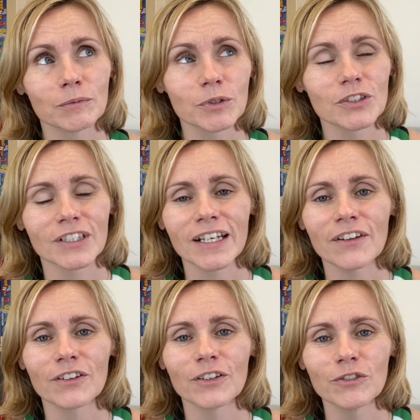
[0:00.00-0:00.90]

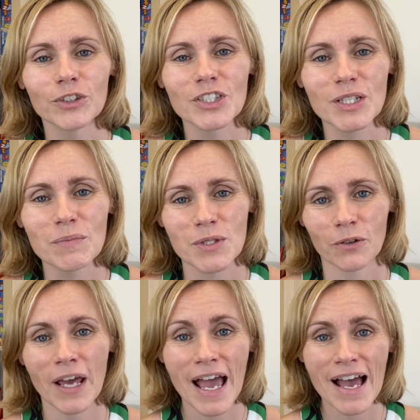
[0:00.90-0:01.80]
together a few tips on
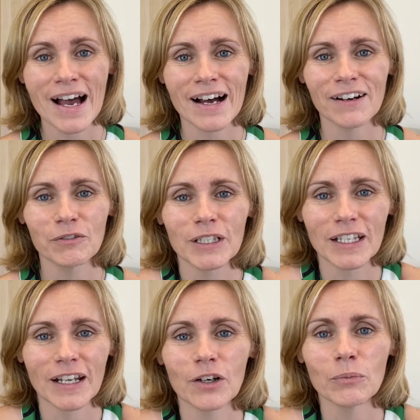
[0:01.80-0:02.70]
how we can
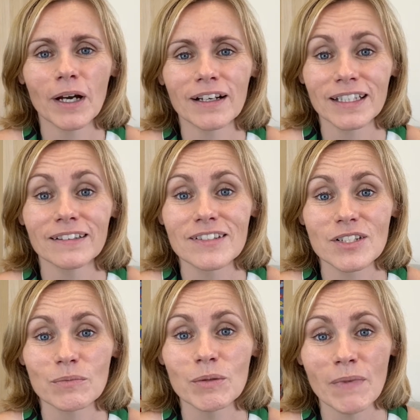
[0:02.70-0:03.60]
help our kids to
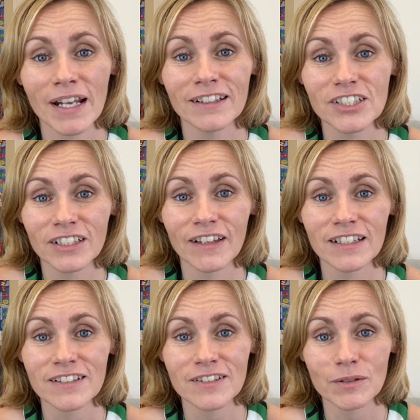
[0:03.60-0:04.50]
be managing that
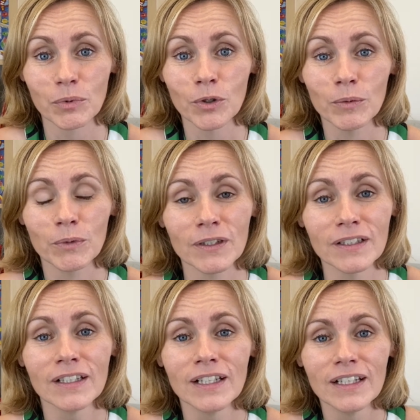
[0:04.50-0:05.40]
disappointment
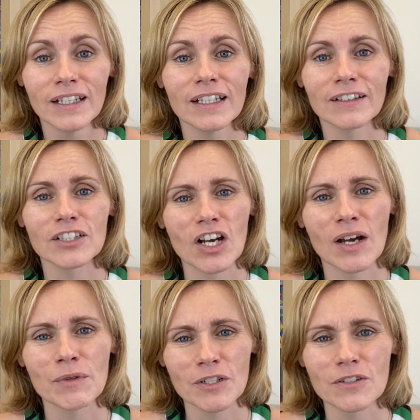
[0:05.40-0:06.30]
in a time
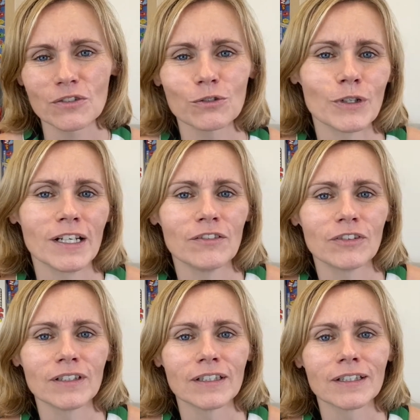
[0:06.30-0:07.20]
that is already
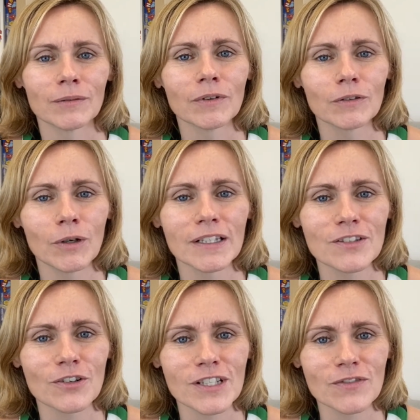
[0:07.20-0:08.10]
feeling quite
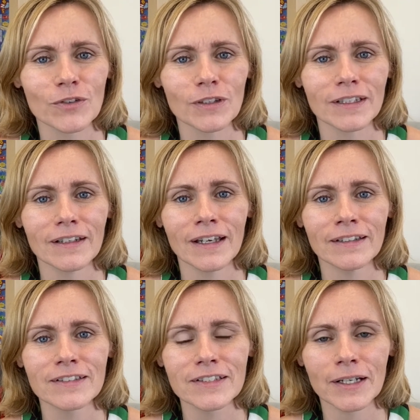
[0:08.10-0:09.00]
stressful
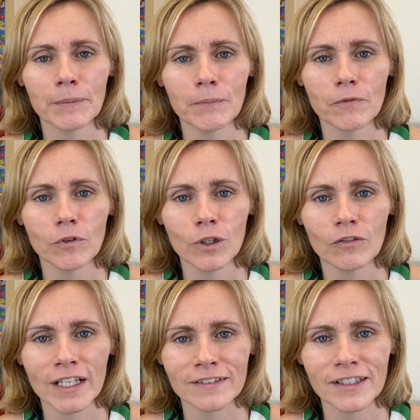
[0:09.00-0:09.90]
and full of
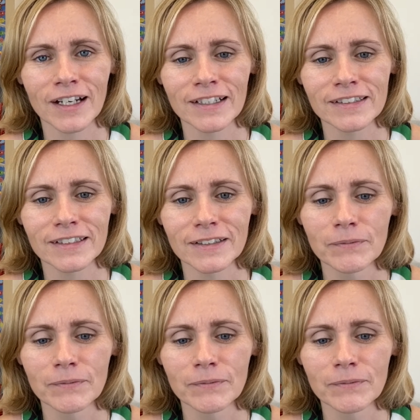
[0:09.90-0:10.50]
anxiety.